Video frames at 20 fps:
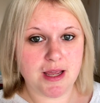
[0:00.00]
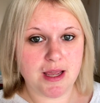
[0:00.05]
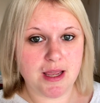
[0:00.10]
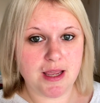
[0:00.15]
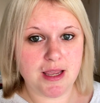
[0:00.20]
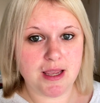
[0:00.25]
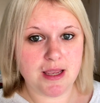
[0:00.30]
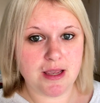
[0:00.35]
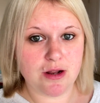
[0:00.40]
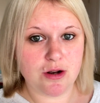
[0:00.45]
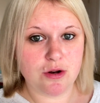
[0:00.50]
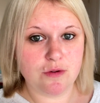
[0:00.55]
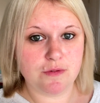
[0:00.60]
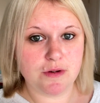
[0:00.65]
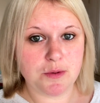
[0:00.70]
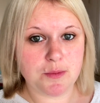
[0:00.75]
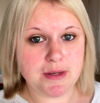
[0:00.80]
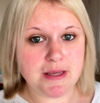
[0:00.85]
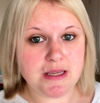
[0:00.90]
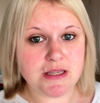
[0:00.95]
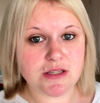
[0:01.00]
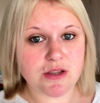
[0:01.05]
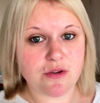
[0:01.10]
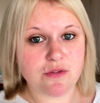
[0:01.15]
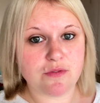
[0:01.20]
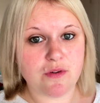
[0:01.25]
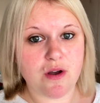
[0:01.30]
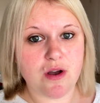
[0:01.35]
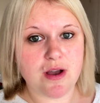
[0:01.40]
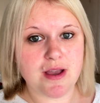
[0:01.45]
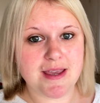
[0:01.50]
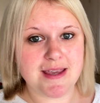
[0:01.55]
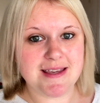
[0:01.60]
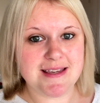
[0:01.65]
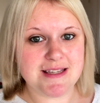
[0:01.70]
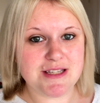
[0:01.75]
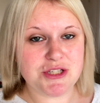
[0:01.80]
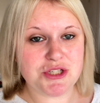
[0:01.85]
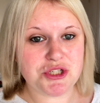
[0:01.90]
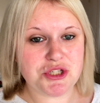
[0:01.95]
a lovely week so far. It
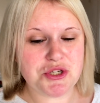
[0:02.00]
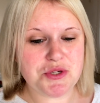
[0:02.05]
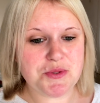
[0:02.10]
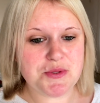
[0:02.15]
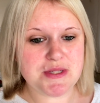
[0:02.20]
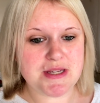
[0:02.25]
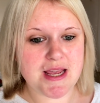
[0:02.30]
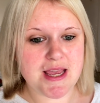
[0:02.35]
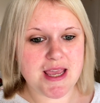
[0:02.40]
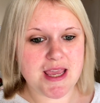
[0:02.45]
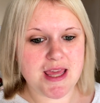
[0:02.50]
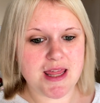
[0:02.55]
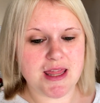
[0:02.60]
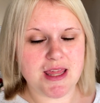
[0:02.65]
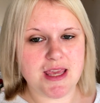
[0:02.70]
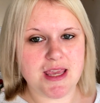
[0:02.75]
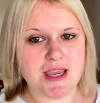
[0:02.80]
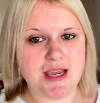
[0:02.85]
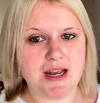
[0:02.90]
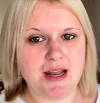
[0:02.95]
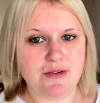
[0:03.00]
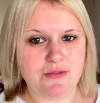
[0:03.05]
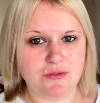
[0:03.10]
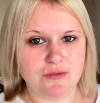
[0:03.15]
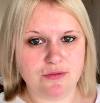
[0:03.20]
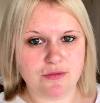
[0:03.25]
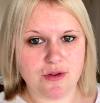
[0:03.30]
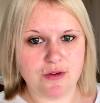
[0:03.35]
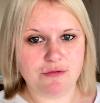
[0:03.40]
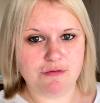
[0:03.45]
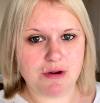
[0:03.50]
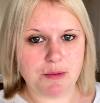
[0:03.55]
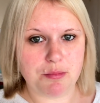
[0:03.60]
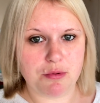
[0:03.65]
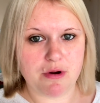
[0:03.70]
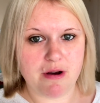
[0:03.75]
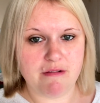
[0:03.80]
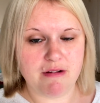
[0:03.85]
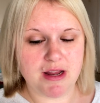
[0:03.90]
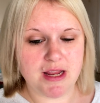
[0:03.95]
is Tuesday the 11th of
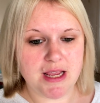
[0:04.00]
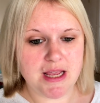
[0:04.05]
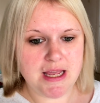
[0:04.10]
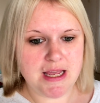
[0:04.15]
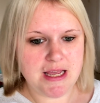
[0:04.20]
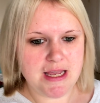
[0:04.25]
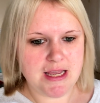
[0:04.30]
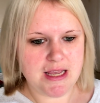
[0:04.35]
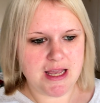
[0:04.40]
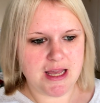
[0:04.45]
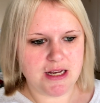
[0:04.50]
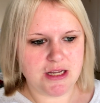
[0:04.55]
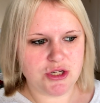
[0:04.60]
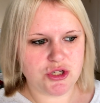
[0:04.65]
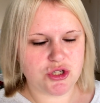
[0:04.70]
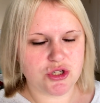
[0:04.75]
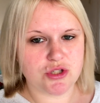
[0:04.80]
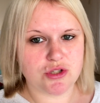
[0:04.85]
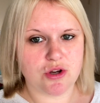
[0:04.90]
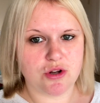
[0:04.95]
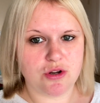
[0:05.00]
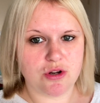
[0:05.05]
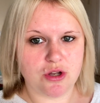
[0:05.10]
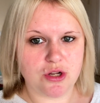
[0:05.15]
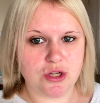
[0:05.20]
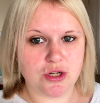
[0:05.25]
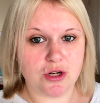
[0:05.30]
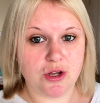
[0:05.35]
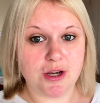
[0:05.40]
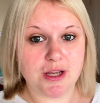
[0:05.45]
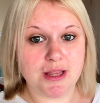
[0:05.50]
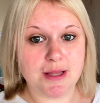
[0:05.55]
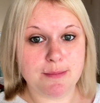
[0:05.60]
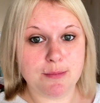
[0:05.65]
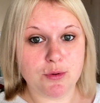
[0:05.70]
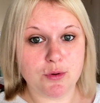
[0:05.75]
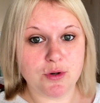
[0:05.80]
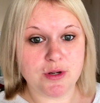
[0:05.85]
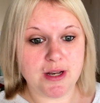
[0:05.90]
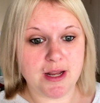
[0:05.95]
February and it's just gone 9 o'clock in the
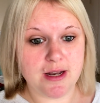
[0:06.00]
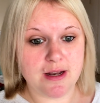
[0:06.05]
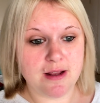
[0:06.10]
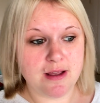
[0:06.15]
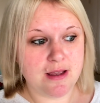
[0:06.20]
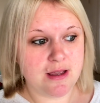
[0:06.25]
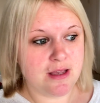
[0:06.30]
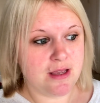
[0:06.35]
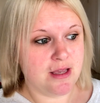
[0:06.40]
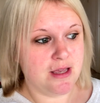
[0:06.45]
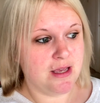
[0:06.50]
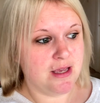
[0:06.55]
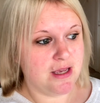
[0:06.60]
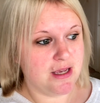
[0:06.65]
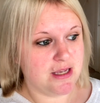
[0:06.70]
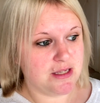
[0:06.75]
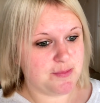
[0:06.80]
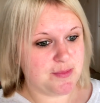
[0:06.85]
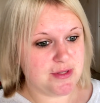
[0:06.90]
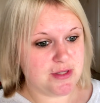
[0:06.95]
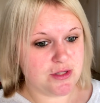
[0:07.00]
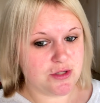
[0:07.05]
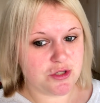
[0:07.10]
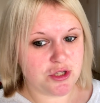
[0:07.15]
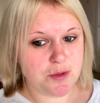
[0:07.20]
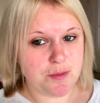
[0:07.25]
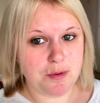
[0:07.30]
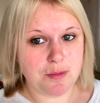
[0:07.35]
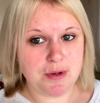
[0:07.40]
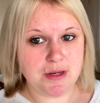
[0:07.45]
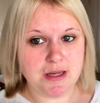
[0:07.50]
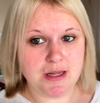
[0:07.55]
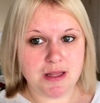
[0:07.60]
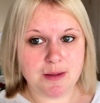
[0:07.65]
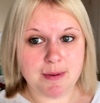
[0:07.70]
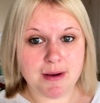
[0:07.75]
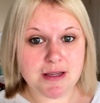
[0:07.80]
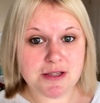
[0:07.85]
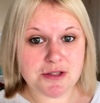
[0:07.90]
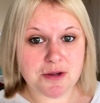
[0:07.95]
morning. It's been super windy the
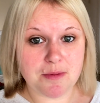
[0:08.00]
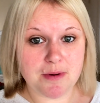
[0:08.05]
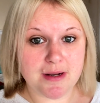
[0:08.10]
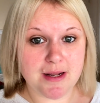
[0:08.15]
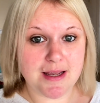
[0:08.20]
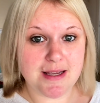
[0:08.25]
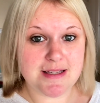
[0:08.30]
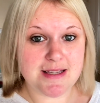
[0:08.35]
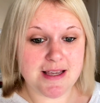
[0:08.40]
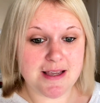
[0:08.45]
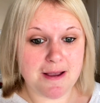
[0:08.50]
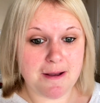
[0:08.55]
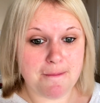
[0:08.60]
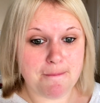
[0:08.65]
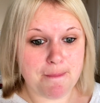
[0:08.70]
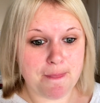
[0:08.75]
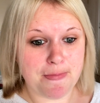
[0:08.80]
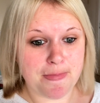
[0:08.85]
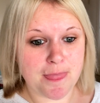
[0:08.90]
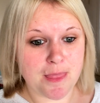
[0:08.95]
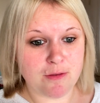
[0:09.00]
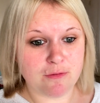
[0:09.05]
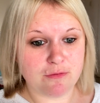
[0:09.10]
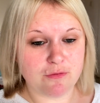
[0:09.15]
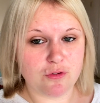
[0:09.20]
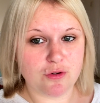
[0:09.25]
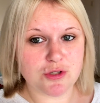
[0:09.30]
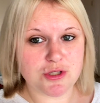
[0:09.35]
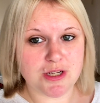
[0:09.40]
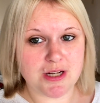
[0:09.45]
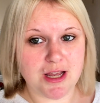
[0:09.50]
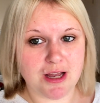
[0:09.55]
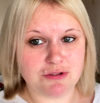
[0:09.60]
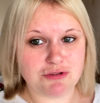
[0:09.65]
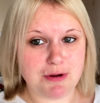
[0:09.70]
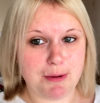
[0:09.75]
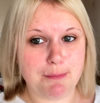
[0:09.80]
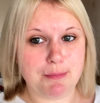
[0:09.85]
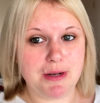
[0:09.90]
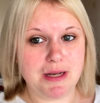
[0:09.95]
past couple of days here. Unfortunately our
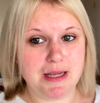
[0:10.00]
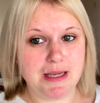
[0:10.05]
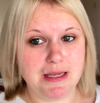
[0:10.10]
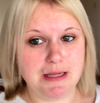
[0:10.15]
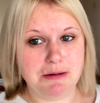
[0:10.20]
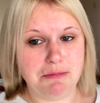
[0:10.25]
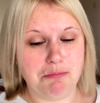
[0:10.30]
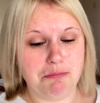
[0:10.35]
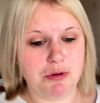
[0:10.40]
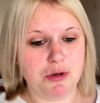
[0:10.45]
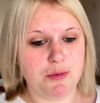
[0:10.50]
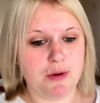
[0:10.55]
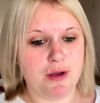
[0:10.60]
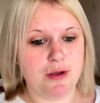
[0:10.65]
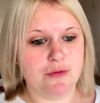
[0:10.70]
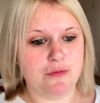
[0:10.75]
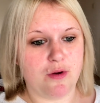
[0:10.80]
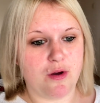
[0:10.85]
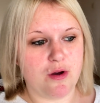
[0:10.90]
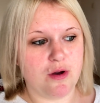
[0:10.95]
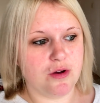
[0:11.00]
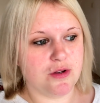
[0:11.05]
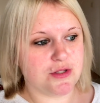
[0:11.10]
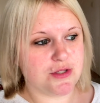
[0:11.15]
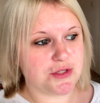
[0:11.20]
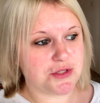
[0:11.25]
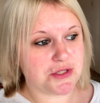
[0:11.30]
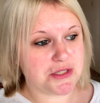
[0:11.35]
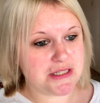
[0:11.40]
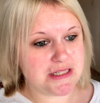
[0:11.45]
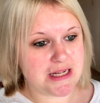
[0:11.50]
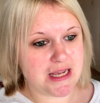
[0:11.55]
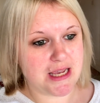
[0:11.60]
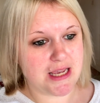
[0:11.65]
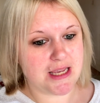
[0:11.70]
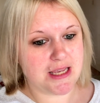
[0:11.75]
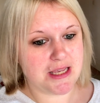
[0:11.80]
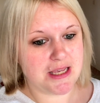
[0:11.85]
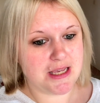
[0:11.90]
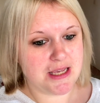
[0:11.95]
trampoline blew over on
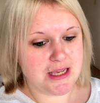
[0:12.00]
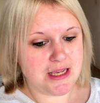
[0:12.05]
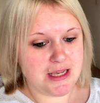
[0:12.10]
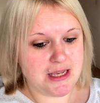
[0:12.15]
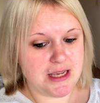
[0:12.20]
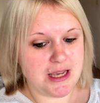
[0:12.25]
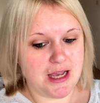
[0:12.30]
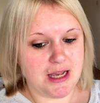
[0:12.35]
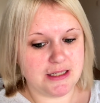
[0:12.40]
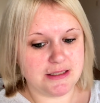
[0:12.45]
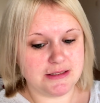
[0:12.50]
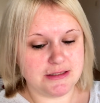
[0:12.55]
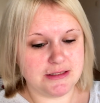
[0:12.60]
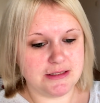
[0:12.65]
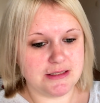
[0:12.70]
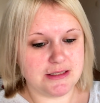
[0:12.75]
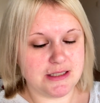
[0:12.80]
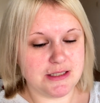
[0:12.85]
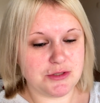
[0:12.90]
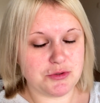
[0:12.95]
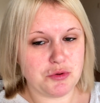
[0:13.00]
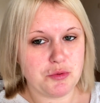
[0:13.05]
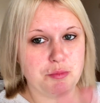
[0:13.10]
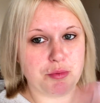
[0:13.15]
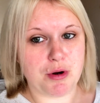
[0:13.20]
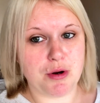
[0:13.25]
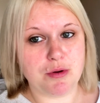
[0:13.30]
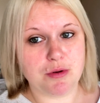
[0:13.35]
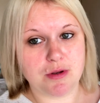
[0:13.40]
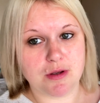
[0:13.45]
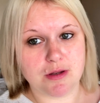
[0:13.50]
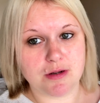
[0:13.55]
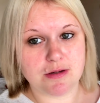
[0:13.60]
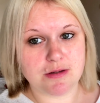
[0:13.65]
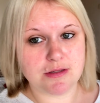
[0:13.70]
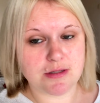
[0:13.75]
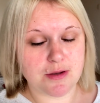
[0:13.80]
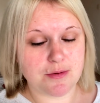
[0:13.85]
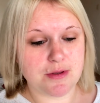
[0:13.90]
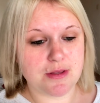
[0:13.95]
Sunday and it's all broken. So at